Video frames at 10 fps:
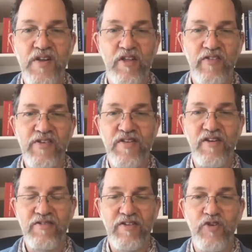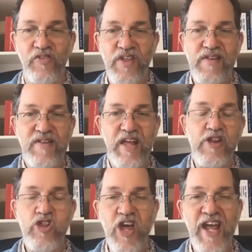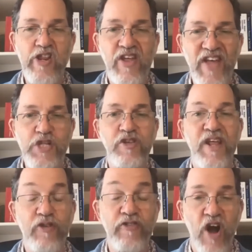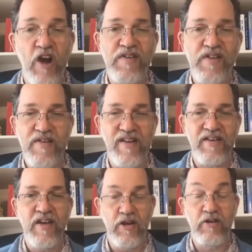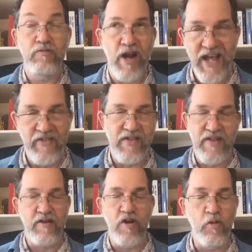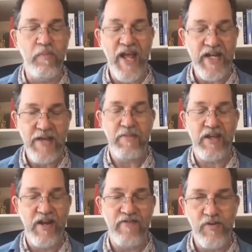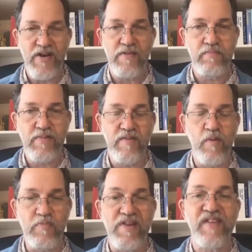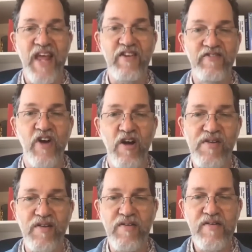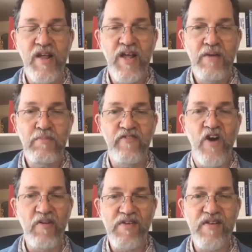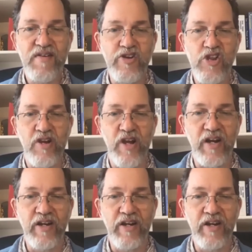So you've got this exchange, and they do that through viruses. And right now there's this global pandemic, and everyone's supposed to be scared of viruses. But viruses are just like